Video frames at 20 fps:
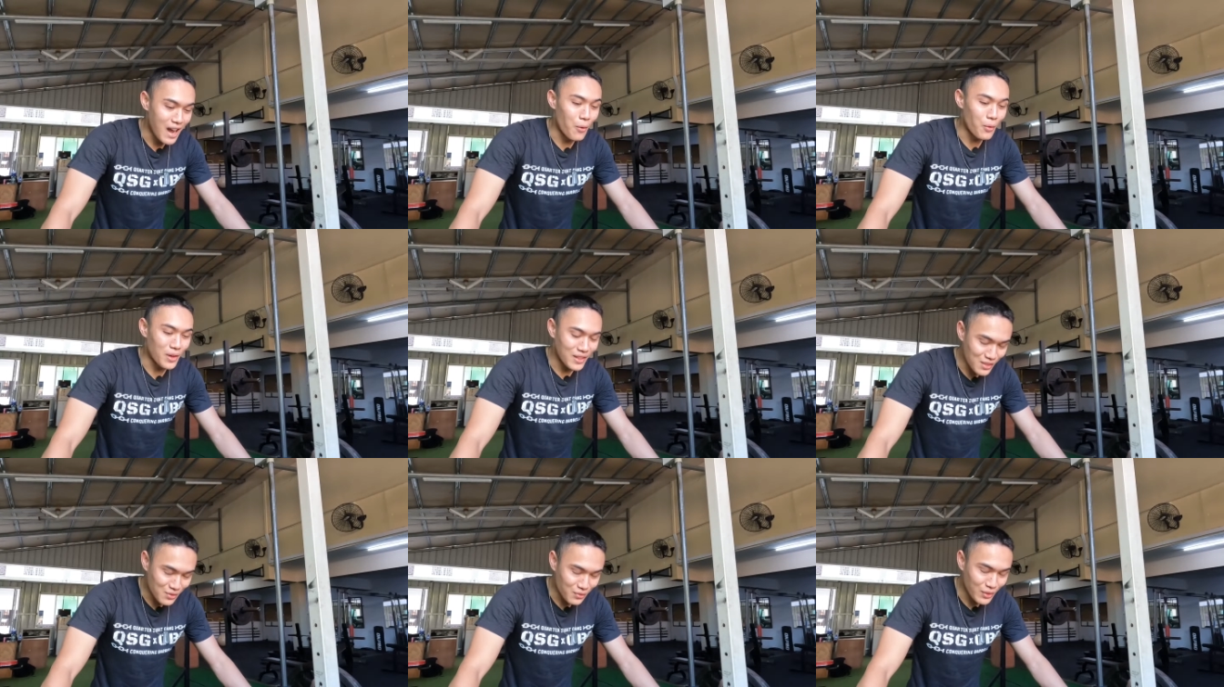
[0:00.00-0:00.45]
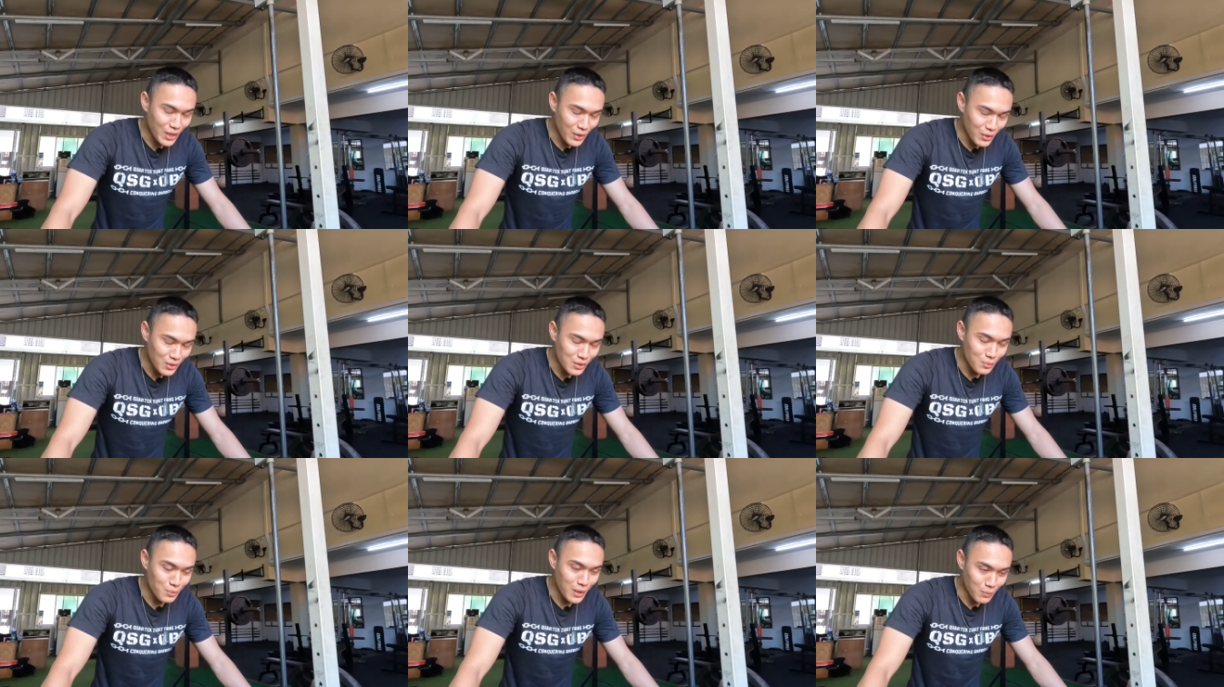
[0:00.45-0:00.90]
I want this
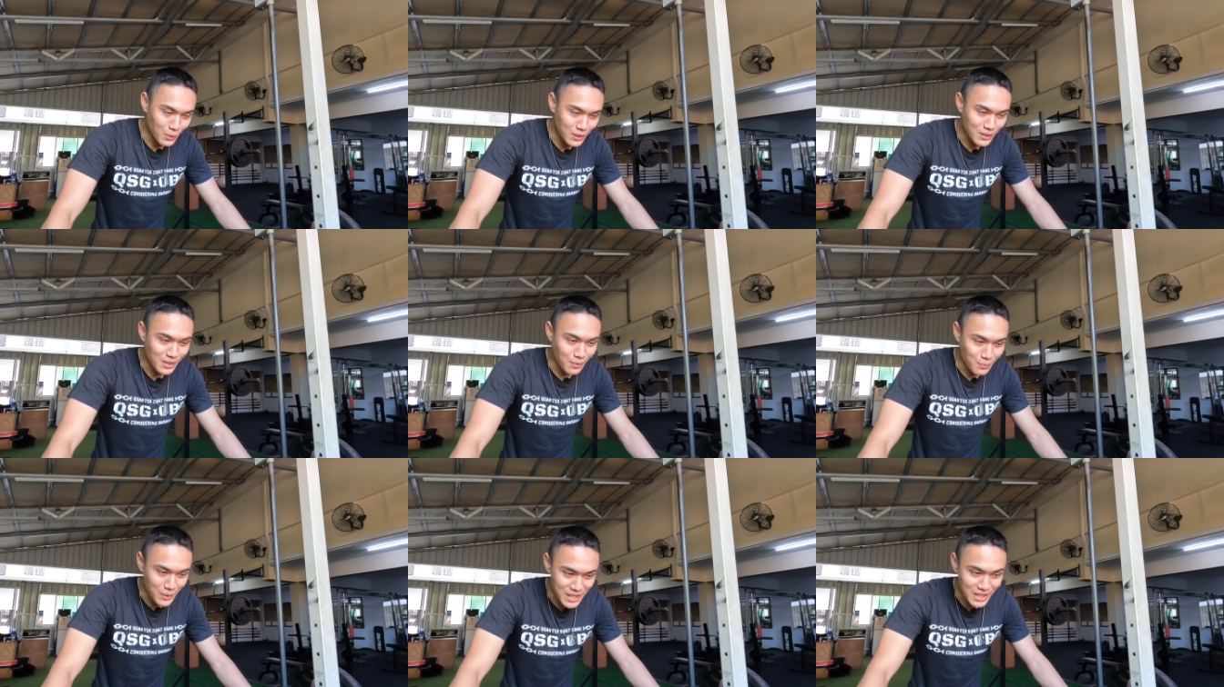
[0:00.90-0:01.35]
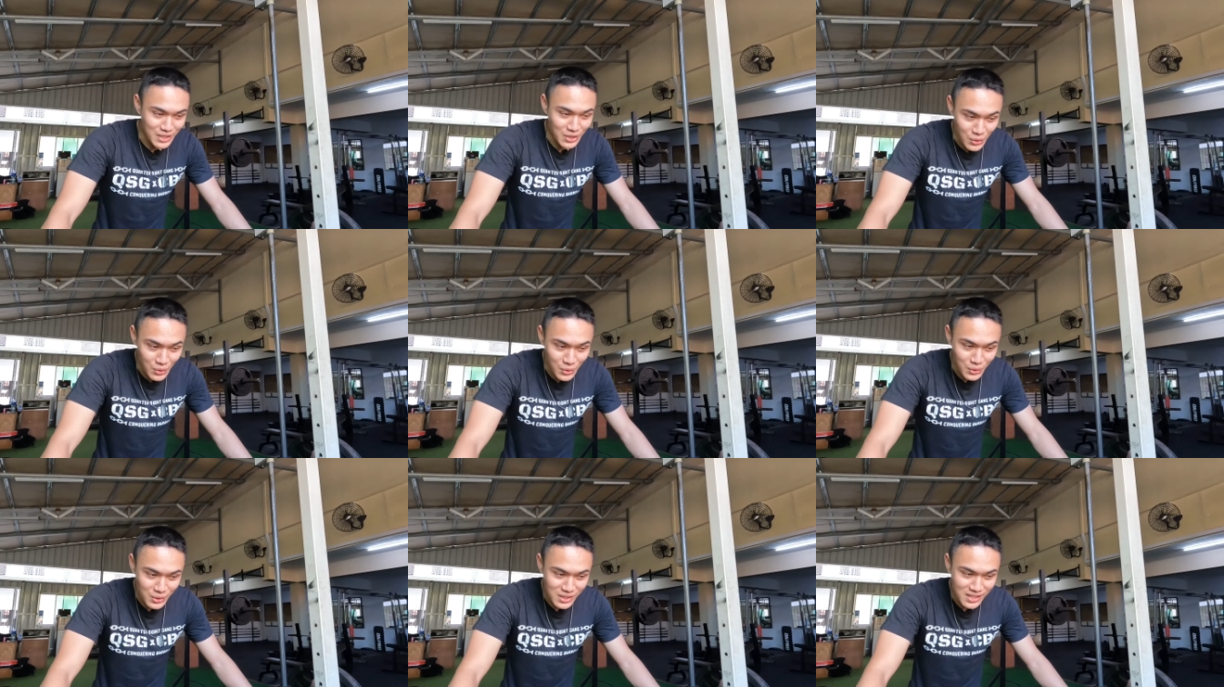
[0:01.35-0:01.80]
video to be able to be
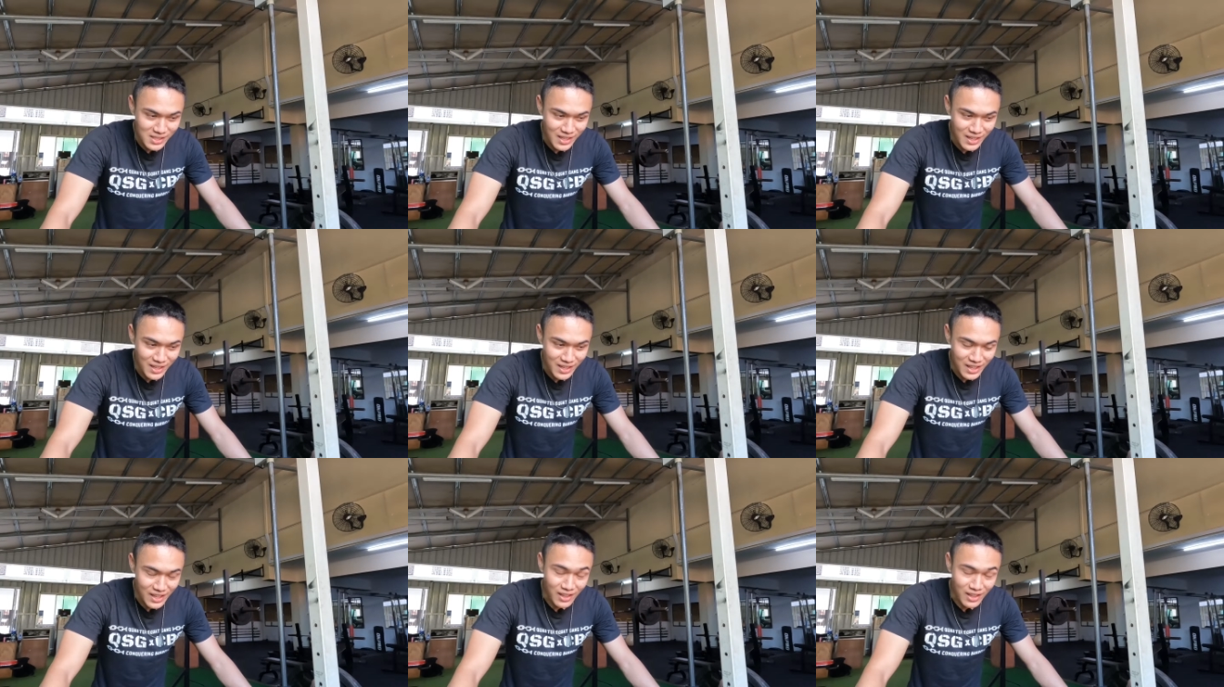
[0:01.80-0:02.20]
used